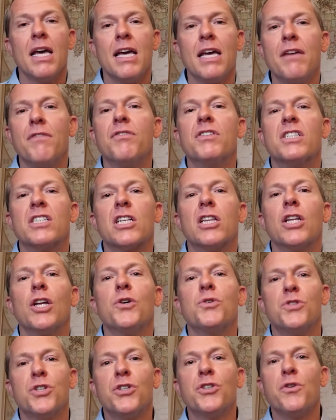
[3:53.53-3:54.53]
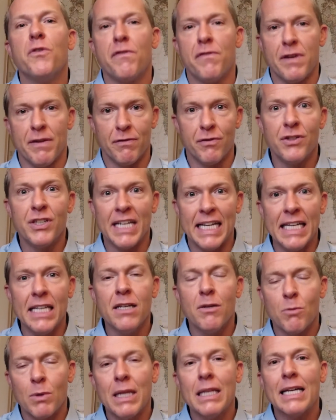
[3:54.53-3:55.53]
If it's closer to 15,
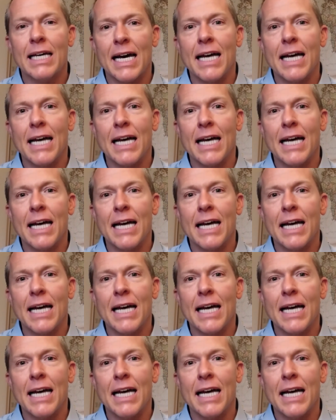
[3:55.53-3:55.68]
well,